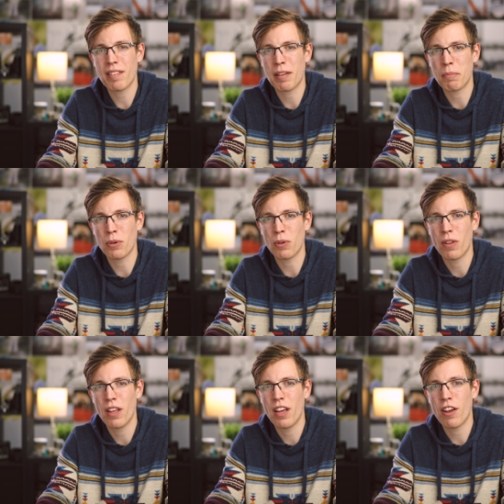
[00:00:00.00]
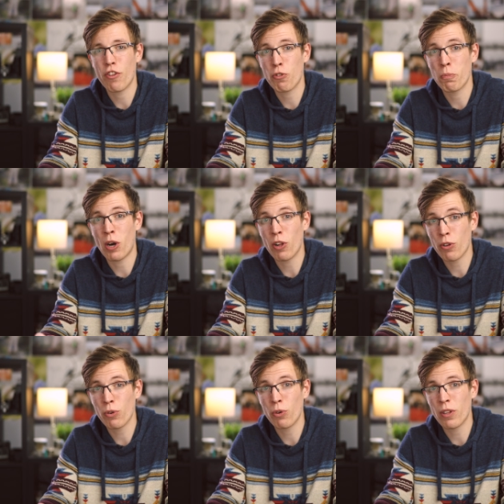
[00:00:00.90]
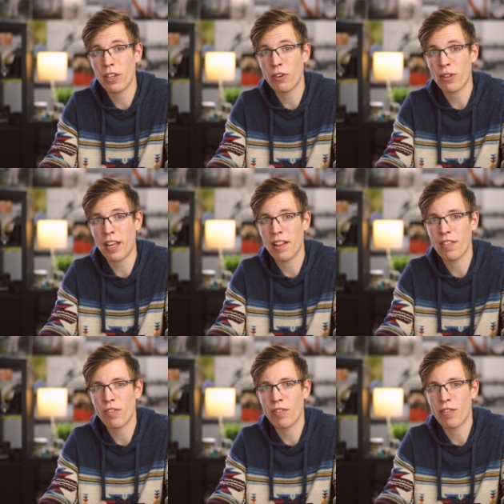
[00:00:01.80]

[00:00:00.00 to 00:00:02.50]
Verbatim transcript: simple, a smaller hole in your lens